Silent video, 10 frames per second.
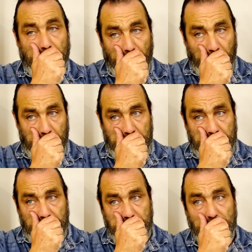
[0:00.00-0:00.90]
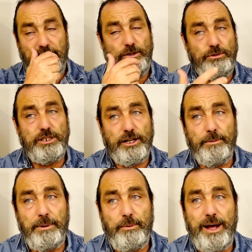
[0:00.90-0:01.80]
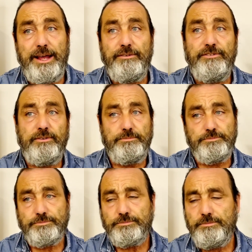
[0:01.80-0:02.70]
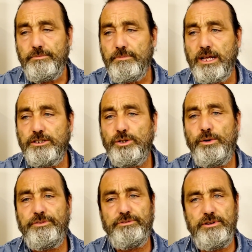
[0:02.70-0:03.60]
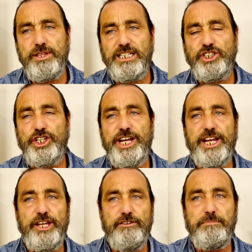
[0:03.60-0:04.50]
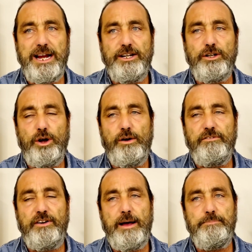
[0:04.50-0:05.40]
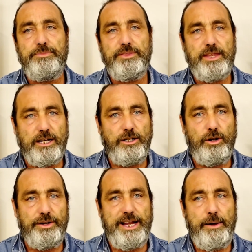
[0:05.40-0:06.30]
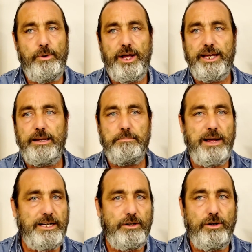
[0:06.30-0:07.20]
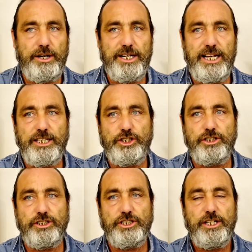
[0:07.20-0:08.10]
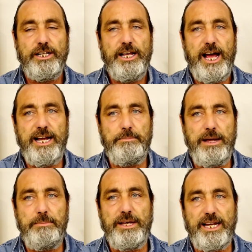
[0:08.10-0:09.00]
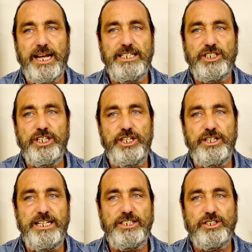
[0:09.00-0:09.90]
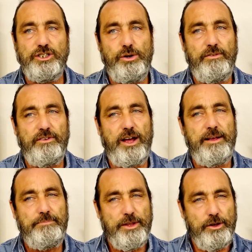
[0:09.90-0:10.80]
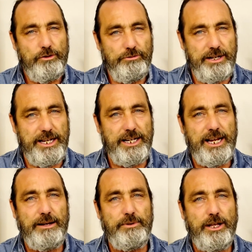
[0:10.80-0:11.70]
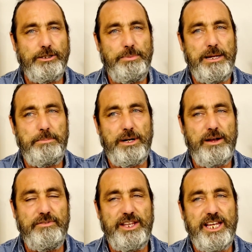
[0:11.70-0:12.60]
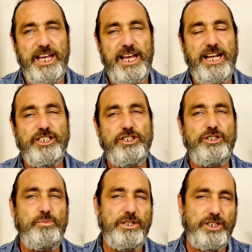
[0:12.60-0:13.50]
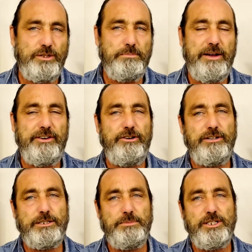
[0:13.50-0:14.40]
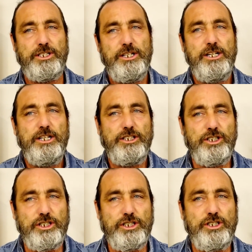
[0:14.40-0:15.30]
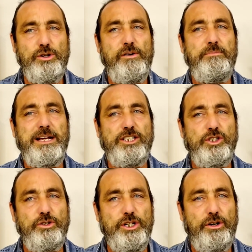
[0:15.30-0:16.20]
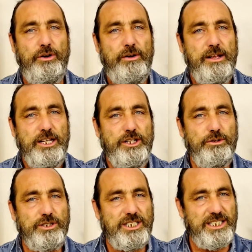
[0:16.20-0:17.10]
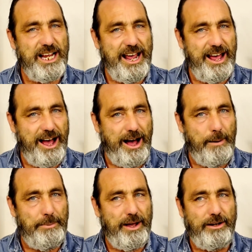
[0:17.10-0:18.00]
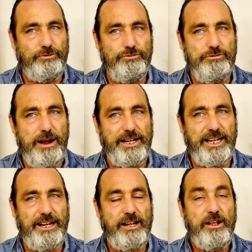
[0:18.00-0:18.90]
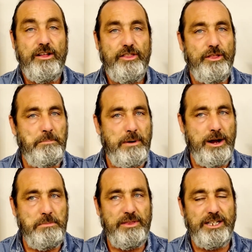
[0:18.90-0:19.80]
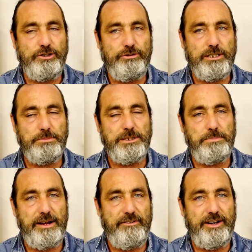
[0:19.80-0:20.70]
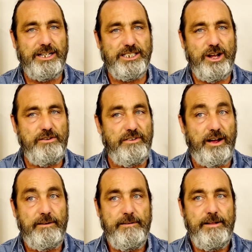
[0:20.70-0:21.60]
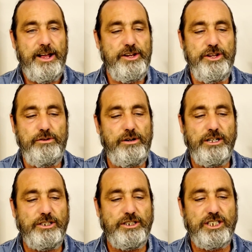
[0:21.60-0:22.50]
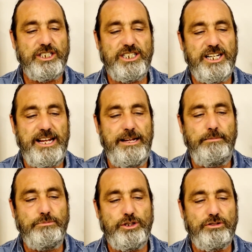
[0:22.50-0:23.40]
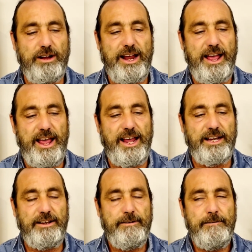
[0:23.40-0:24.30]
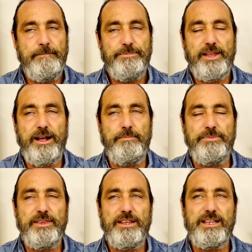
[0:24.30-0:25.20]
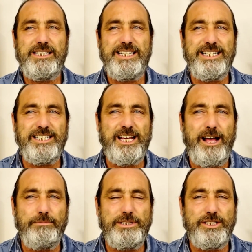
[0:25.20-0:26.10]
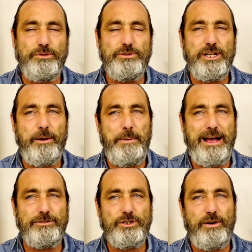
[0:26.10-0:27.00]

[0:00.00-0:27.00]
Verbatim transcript: It also could be a way of sort of through this year, you've made a lot of um, done a lot of networking, made a lot of connections, and it may be a case that you need to sort of like reconnect with those people over the year just to wish them Merry Christmas, just to sort of make sure you're you're set up and running the moment this Christmas period is over and you're going to steam straight ahead. Um, the Six of Cups is also about sort